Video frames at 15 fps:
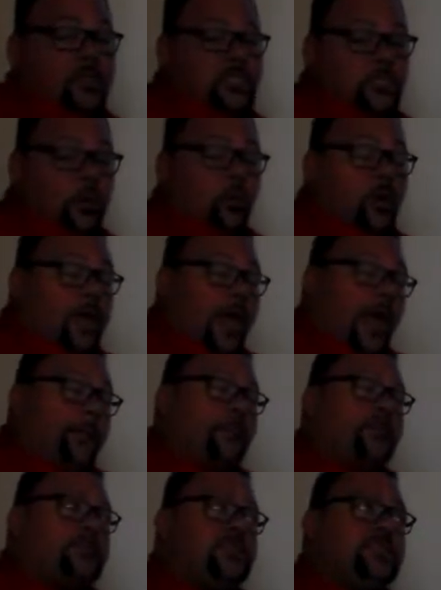So what
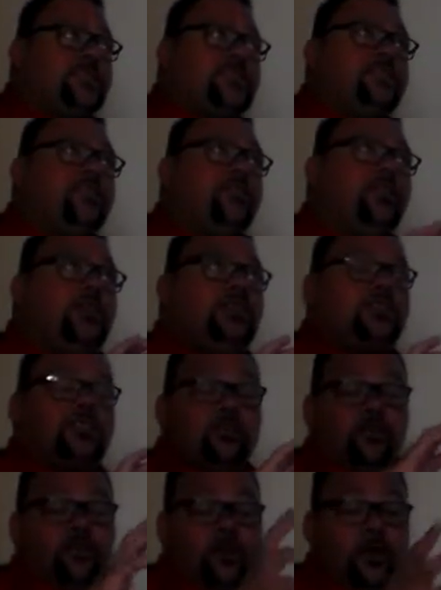happens is these
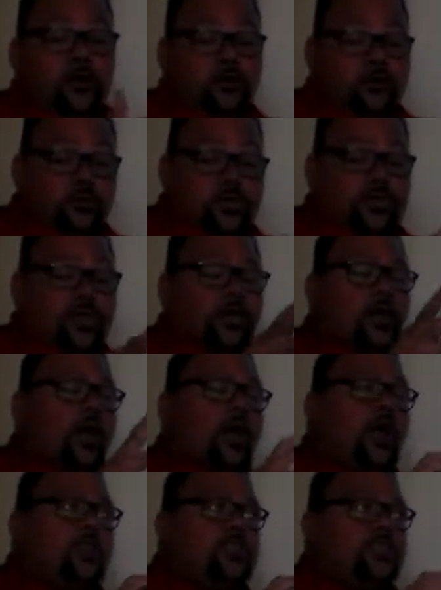diffuse
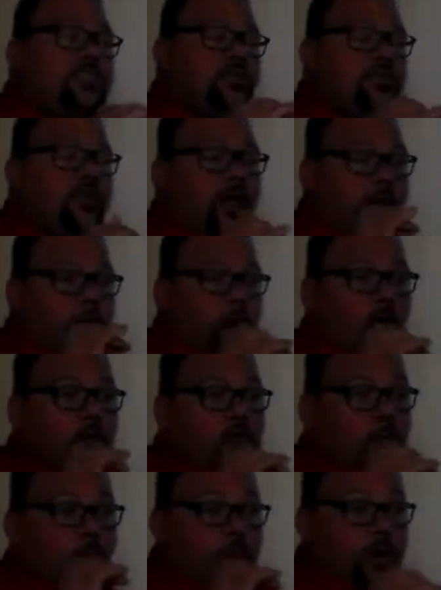until that partial